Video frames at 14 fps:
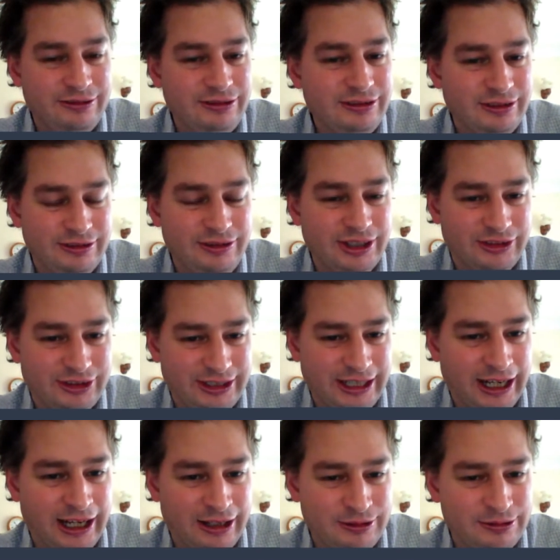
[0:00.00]
you, you
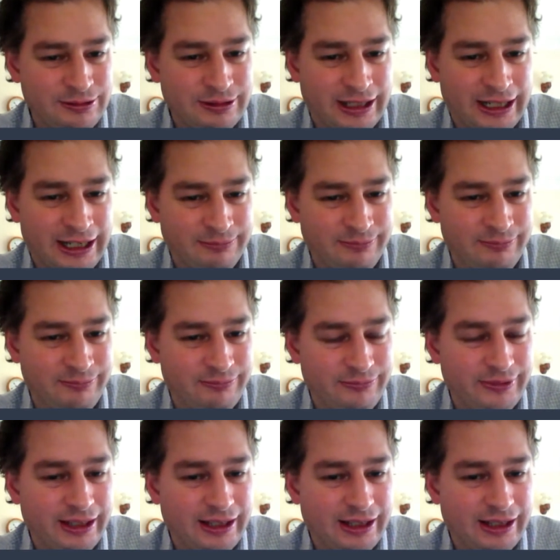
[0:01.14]
just go um,